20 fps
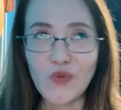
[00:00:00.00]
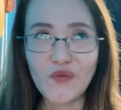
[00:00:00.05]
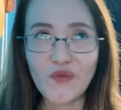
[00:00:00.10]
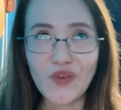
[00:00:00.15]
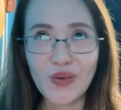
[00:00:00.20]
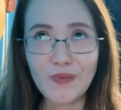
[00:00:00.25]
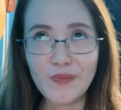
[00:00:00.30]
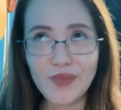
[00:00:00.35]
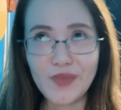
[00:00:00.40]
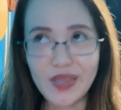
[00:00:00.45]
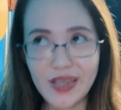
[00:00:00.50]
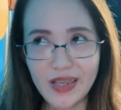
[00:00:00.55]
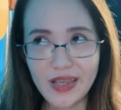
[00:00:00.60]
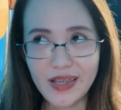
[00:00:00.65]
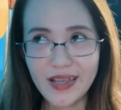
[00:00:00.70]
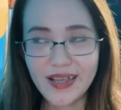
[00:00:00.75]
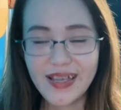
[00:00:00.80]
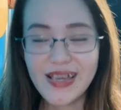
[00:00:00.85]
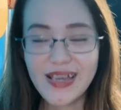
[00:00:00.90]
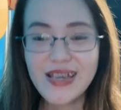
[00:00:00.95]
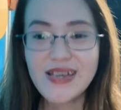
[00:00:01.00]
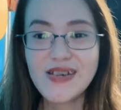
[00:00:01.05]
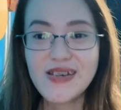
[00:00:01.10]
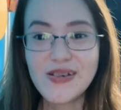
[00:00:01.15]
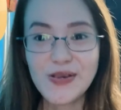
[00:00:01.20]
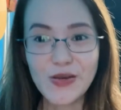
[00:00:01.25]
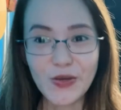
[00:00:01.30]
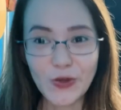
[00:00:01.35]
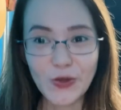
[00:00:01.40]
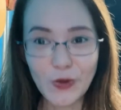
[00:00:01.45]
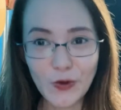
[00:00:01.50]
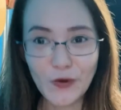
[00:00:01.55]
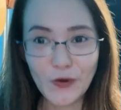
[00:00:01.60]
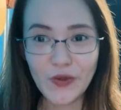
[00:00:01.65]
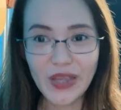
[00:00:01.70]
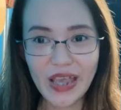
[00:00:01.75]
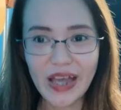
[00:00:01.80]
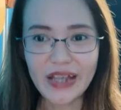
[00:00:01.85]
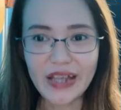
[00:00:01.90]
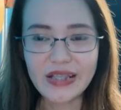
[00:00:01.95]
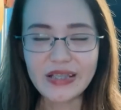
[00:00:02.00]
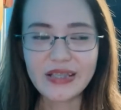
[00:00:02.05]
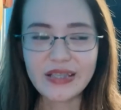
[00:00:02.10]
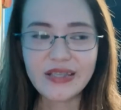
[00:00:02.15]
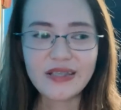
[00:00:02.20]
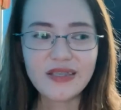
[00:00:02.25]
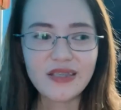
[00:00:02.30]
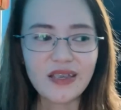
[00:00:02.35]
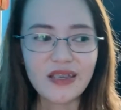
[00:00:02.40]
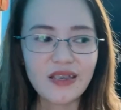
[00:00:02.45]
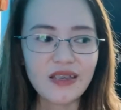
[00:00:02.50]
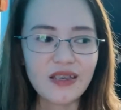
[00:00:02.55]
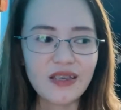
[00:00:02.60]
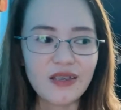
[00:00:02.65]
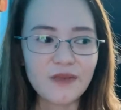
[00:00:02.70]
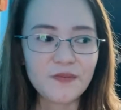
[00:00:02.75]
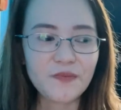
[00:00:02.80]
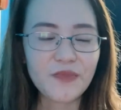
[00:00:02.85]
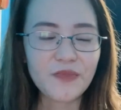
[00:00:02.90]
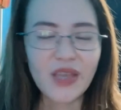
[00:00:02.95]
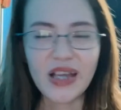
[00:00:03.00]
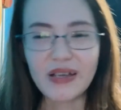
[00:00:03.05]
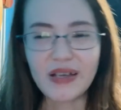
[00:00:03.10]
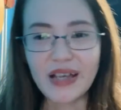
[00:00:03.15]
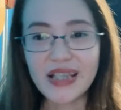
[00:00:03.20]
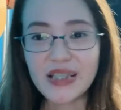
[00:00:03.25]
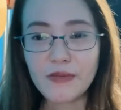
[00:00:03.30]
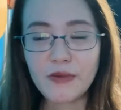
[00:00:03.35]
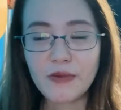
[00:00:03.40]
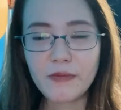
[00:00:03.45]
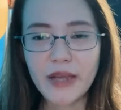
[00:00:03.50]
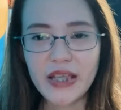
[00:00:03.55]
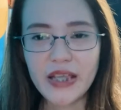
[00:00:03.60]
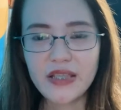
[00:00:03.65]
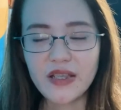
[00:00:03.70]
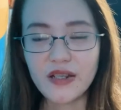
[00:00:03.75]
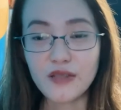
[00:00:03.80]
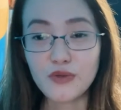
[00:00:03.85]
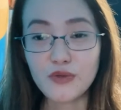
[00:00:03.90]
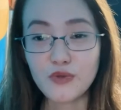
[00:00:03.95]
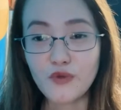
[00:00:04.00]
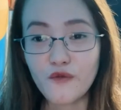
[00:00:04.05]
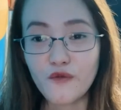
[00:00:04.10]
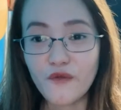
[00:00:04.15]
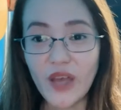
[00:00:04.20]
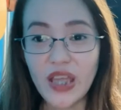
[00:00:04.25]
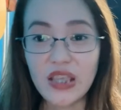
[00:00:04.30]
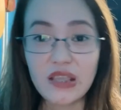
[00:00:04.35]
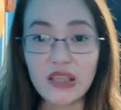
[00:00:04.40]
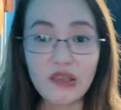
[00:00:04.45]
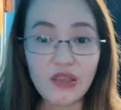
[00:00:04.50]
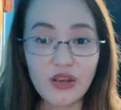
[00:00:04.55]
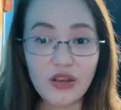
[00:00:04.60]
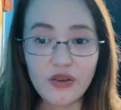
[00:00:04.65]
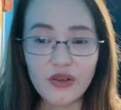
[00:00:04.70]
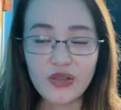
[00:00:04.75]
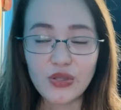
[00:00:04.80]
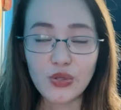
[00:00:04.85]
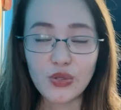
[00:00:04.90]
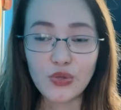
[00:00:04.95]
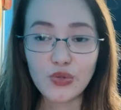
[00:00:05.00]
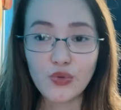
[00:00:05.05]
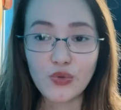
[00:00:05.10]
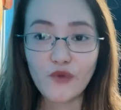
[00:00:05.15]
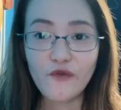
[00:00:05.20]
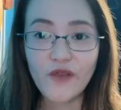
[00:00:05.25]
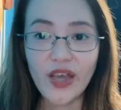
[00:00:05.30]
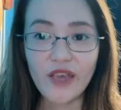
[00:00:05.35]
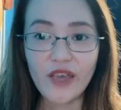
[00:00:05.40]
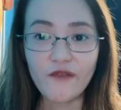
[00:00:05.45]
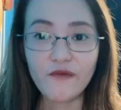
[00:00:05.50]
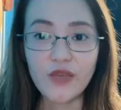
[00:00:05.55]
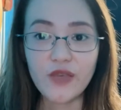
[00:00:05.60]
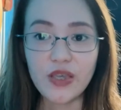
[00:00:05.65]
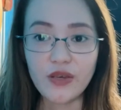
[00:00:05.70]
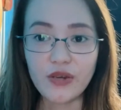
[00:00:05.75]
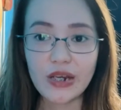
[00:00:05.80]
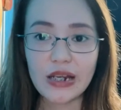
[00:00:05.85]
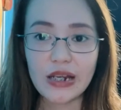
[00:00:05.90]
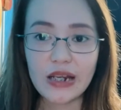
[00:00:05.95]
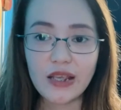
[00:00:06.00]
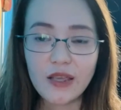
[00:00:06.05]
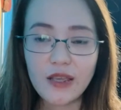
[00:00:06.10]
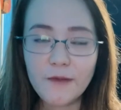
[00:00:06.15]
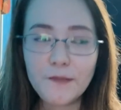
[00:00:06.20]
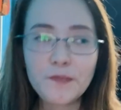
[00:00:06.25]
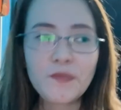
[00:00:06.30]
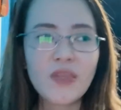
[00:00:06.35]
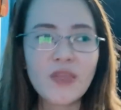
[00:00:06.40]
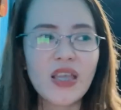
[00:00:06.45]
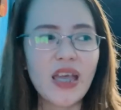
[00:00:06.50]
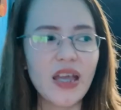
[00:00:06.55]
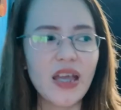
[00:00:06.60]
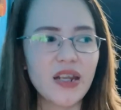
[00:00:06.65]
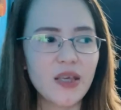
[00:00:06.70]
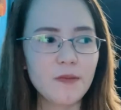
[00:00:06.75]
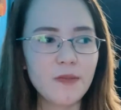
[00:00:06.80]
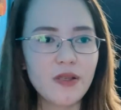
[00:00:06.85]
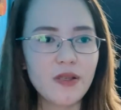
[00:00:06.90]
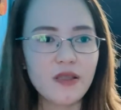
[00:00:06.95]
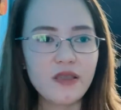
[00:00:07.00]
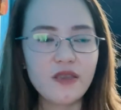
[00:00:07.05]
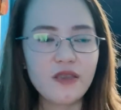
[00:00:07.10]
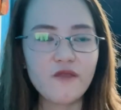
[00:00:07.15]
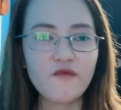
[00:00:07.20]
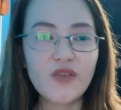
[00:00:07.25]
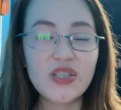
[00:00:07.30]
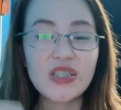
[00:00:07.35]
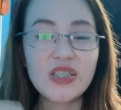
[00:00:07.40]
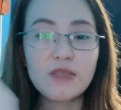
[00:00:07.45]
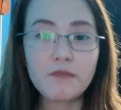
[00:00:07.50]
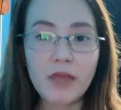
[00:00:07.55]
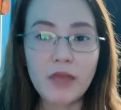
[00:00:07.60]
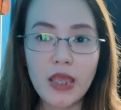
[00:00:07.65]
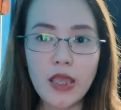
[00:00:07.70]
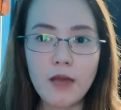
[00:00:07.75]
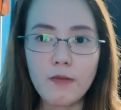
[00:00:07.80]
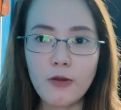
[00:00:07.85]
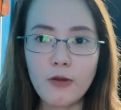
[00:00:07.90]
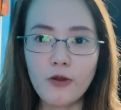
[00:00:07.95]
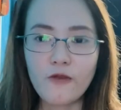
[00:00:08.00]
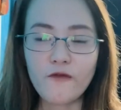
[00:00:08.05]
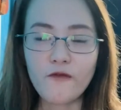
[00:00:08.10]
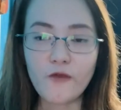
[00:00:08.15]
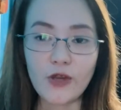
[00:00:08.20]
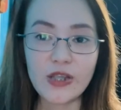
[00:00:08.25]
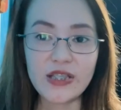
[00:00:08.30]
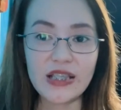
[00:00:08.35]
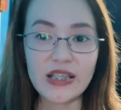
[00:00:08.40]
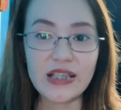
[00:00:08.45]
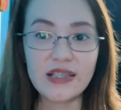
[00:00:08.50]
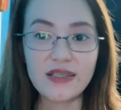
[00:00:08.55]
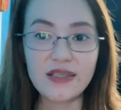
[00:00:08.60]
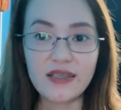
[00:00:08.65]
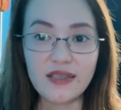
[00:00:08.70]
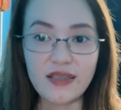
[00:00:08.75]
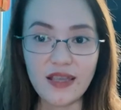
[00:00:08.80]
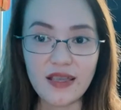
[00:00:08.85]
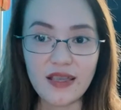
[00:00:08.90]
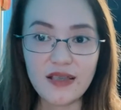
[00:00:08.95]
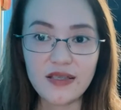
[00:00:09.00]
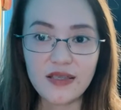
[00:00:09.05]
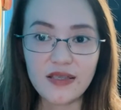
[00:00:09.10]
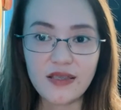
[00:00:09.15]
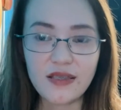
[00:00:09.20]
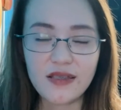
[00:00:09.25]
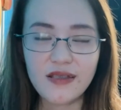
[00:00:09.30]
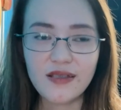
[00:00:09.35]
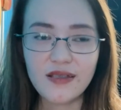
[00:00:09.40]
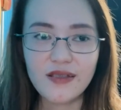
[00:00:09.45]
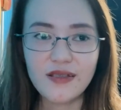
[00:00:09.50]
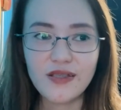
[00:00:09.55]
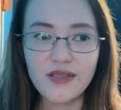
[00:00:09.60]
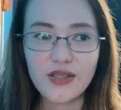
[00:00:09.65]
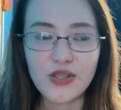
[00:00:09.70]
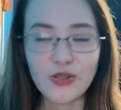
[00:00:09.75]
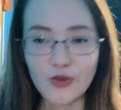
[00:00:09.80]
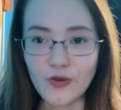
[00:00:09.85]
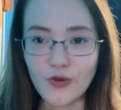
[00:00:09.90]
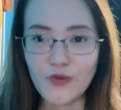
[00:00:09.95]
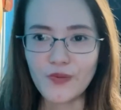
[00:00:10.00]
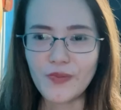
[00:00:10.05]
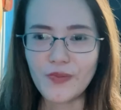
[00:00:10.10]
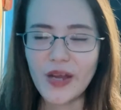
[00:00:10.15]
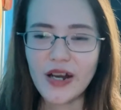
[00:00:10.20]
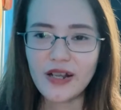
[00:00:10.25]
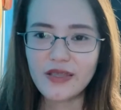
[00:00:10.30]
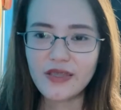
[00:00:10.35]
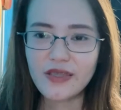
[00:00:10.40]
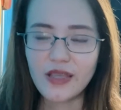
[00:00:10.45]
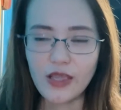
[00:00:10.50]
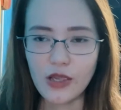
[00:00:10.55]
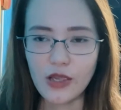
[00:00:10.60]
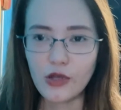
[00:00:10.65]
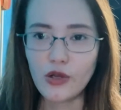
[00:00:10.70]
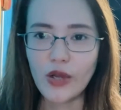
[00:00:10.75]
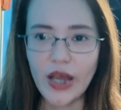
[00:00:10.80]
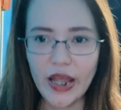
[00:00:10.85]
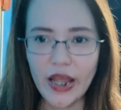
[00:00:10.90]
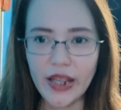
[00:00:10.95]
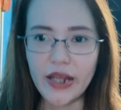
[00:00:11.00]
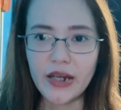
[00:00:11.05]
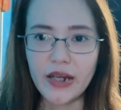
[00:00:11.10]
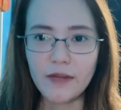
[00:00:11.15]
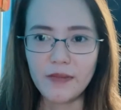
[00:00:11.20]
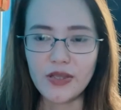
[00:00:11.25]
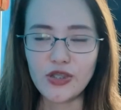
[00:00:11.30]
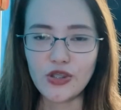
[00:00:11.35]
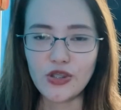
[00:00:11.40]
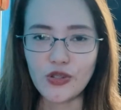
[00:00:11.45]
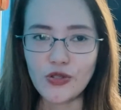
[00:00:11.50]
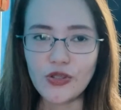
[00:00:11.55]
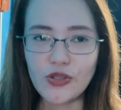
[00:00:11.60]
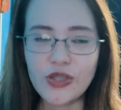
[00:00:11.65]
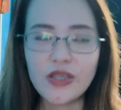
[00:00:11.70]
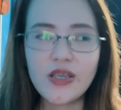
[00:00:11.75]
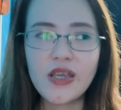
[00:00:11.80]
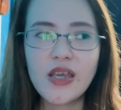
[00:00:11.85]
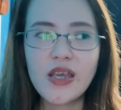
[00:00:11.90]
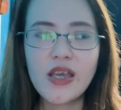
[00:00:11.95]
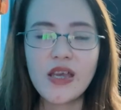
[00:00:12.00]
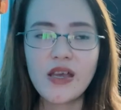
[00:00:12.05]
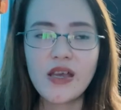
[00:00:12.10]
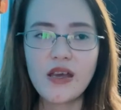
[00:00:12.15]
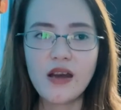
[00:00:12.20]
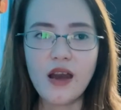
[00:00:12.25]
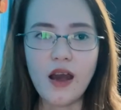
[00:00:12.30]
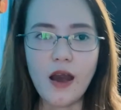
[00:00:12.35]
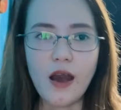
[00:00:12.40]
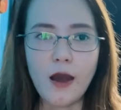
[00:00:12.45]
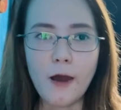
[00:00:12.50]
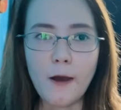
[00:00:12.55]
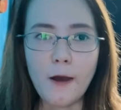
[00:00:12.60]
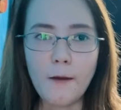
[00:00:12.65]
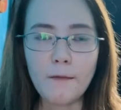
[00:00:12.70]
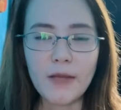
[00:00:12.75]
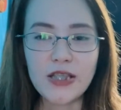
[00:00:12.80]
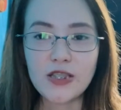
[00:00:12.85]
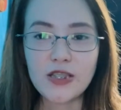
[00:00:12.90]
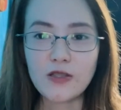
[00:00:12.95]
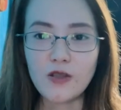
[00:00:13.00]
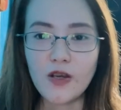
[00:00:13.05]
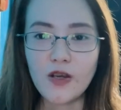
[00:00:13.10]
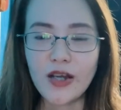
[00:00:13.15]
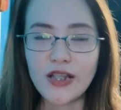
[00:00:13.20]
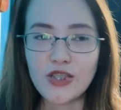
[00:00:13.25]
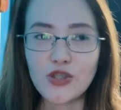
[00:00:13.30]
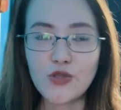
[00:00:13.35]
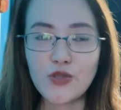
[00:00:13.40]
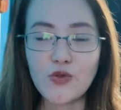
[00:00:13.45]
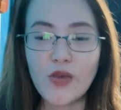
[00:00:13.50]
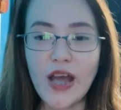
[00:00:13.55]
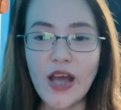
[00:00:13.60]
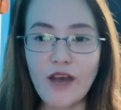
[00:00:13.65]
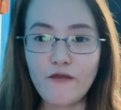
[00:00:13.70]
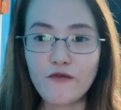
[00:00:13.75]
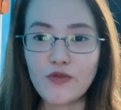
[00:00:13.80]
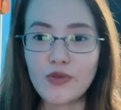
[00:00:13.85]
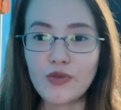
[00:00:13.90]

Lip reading: for me, go yan. Kasi magbayad ka ng 2.5 yearly. And I believe it's payable for 60 days. So, parang tingin ko kaya naman yun. As long as you have